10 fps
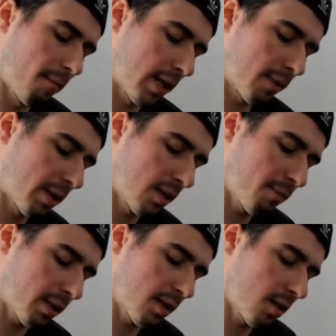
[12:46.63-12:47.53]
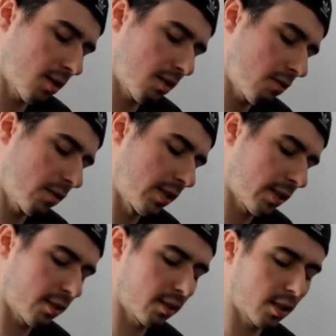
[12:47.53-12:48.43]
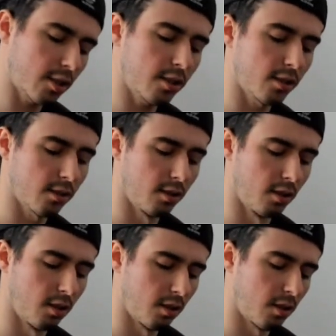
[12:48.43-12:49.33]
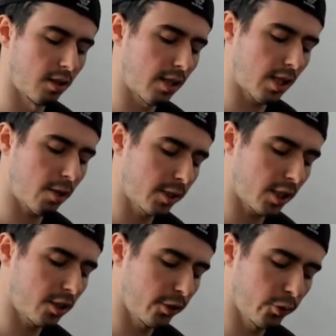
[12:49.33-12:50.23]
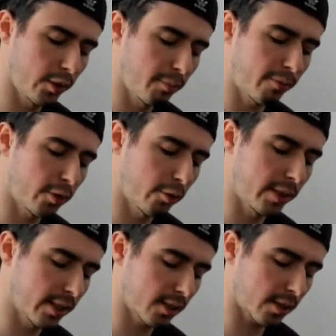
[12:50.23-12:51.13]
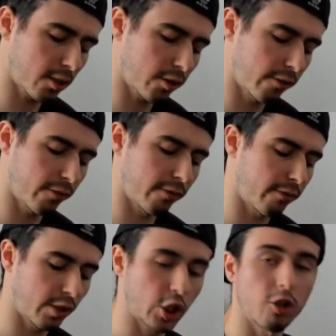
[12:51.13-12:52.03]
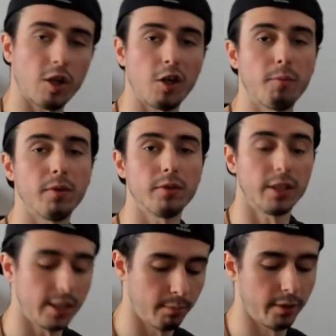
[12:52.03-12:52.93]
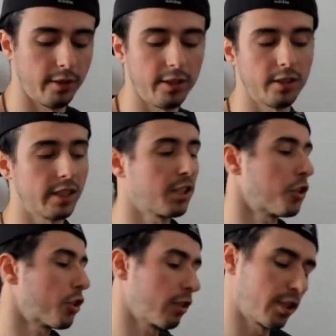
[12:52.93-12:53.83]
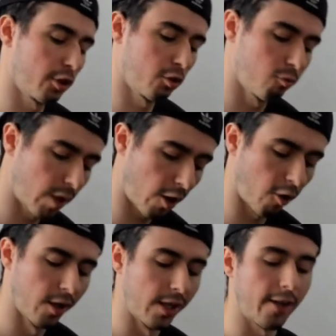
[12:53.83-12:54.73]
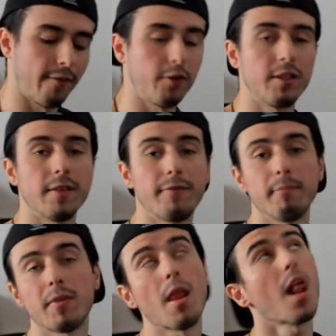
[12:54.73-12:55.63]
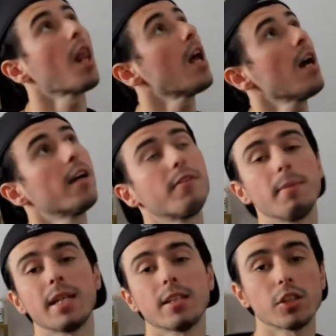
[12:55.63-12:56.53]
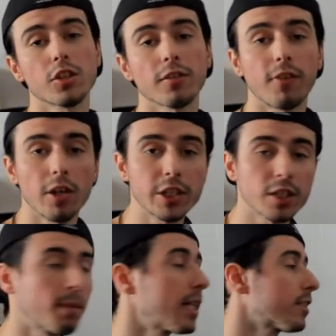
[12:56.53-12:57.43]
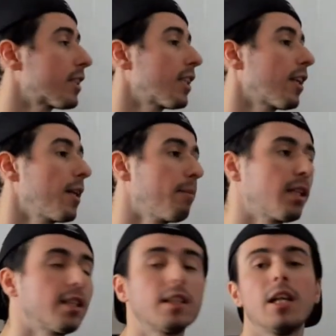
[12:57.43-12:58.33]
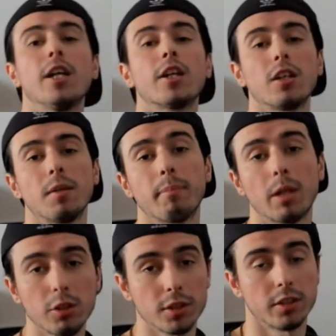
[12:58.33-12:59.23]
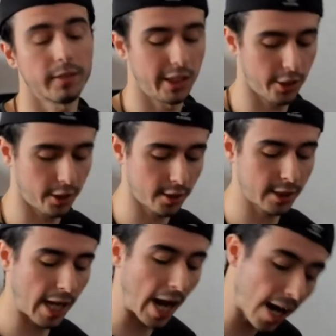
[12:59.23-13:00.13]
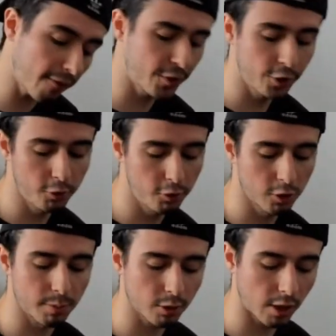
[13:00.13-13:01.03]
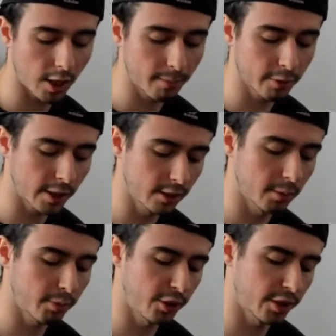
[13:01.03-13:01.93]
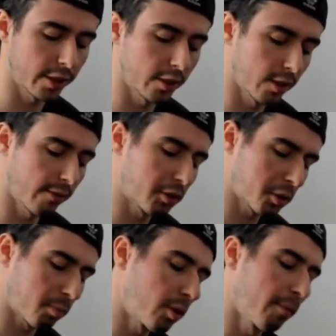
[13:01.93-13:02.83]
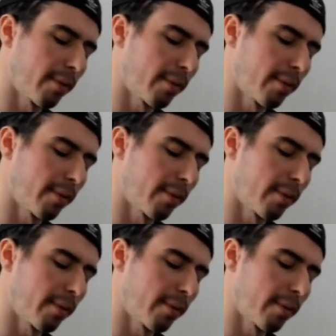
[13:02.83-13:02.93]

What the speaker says: Ba-da-bom-bom. Yes, sir. How are y'all doing? Before we get the card for Virgo, I hope Libra season is treating you well. If you did, if you made it this far, smash that like button, turn post notification on after you subscribe. Greatly appreciate your love and support.